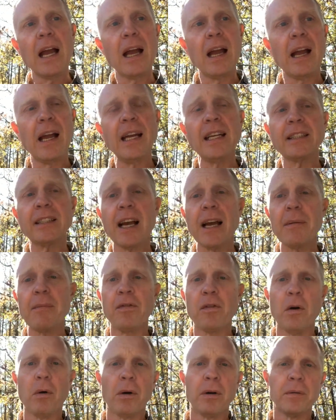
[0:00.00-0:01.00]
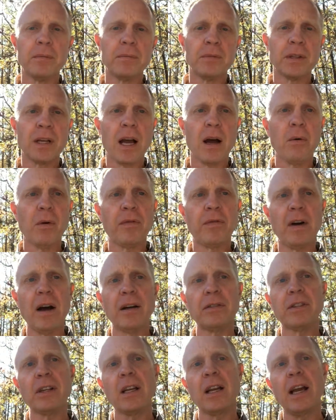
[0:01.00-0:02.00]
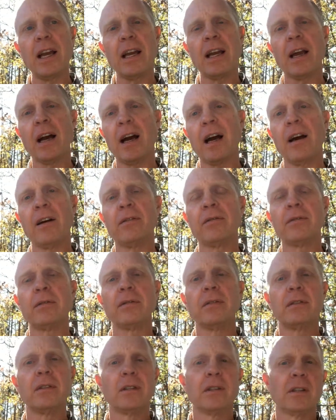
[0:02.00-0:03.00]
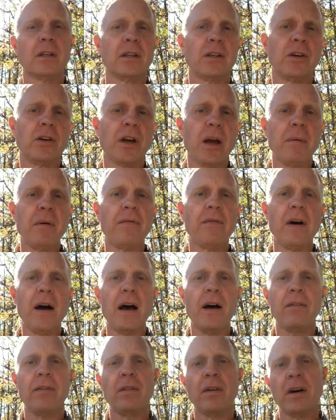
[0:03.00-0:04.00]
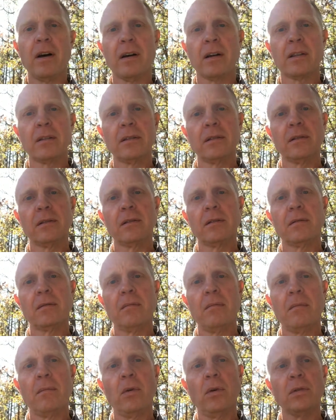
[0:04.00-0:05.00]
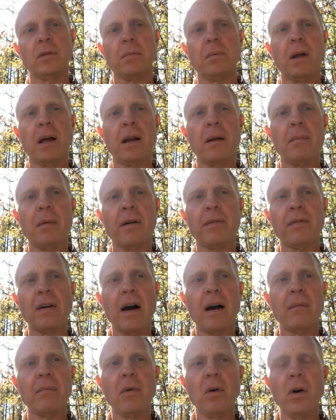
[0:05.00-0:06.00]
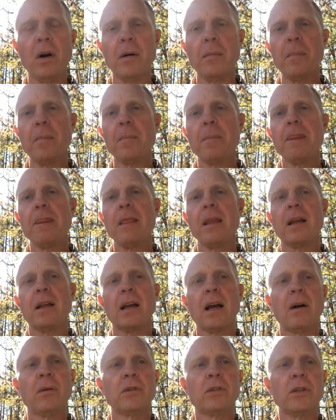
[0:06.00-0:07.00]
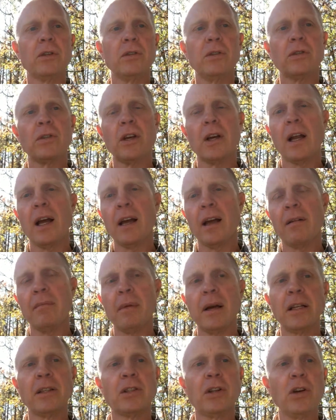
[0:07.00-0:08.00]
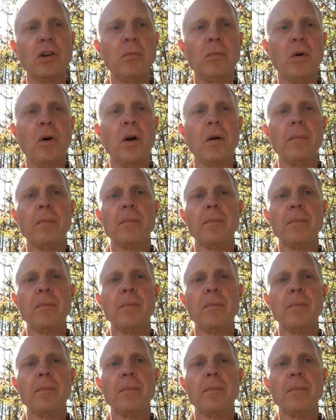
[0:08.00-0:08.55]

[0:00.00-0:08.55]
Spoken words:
Each came forward. The guy with 5 said, hey, you gave me 5. I multiplied it by 5 more. The guy with 2 said, hey, I made 2 more.